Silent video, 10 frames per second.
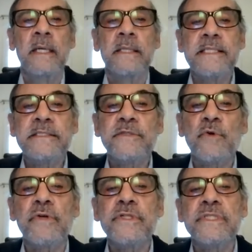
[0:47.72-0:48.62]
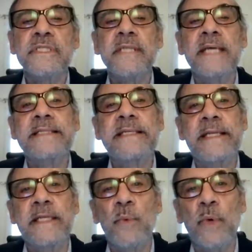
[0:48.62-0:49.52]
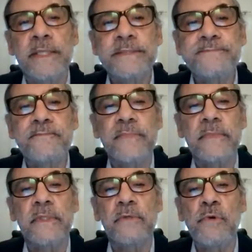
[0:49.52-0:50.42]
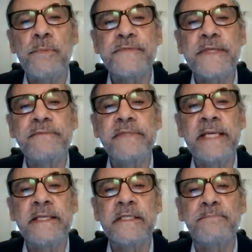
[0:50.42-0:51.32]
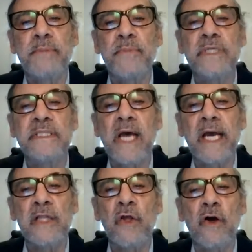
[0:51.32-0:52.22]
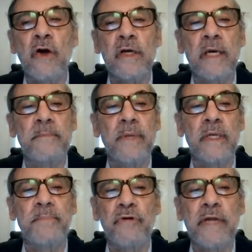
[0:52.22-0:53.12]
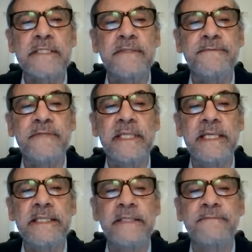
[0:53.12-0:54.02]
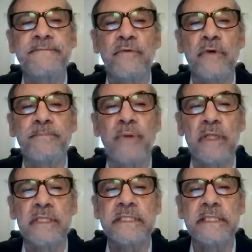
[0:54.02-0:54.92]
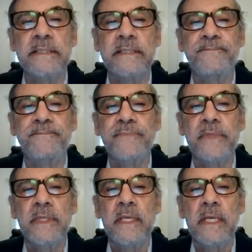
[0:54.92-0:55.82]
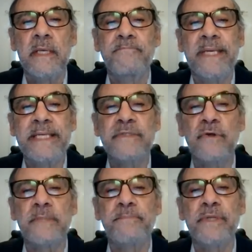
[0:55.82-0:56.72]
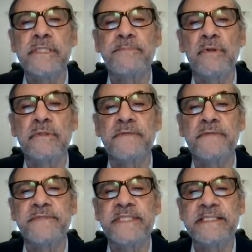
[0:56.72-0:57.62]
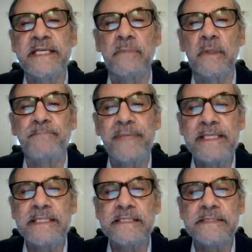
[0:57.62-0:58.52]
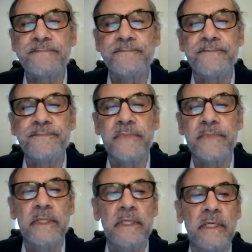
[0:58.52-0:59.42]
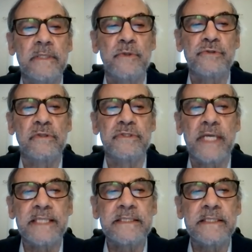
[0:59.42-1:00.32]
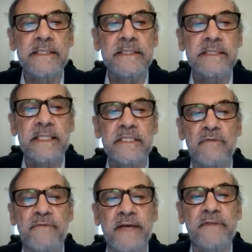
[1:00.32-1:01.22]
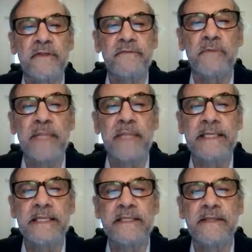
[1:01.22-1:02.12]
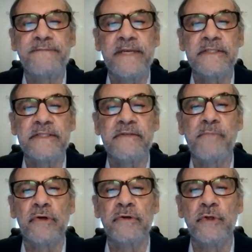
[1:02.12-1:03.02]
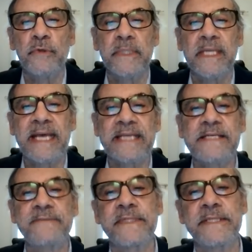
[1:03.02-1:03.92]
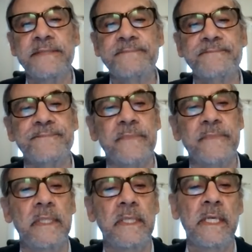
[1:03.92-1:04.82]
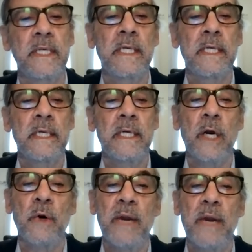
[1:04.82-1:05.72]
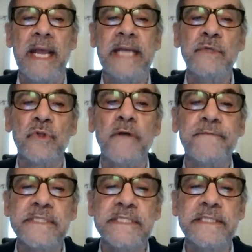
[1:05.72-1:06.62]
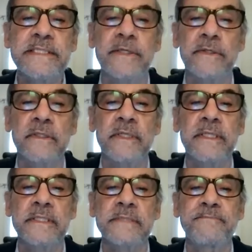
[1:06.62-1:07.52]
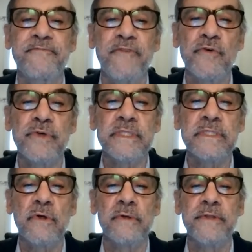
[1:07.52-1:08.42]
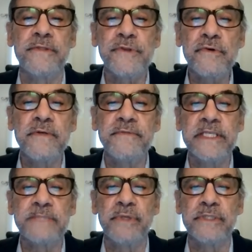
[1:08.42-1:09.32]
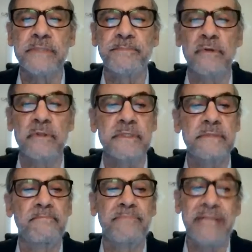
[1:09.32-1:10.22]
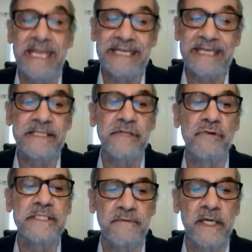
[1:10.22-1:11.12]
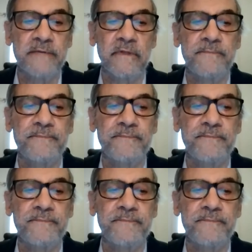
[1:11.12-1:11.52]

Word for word: Since its origins in 1981, the Group of 78 has promoted dialogue about a progressive Canadian foreign policy based on the principles of sustainable peace, social justice, and survival of planet in the face of modern human activity. Our annual conference this year is focused on the third of these principles, planetary survival.